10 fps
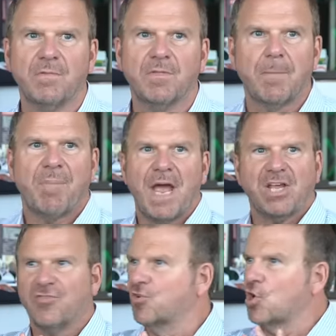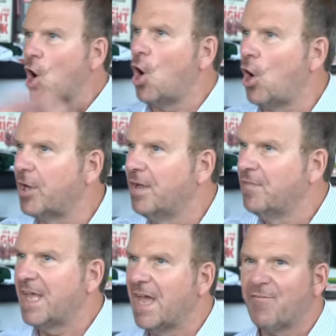The bank is gone.
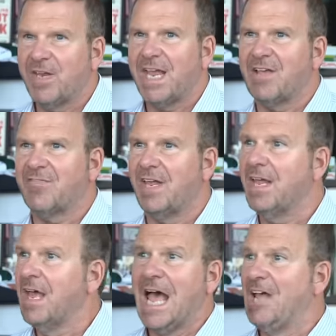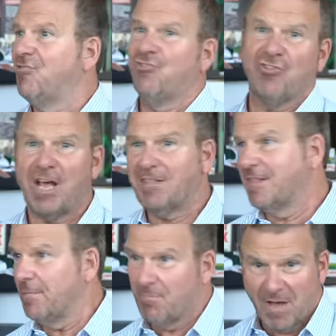The FDIC has shut
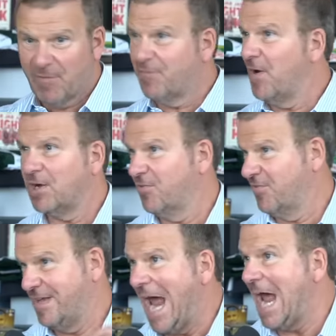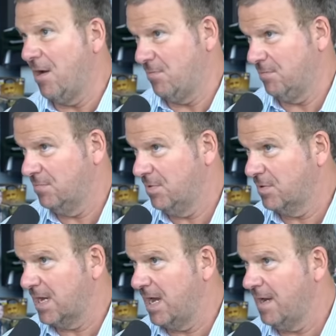them motherfuckers down. Okay? Tell me,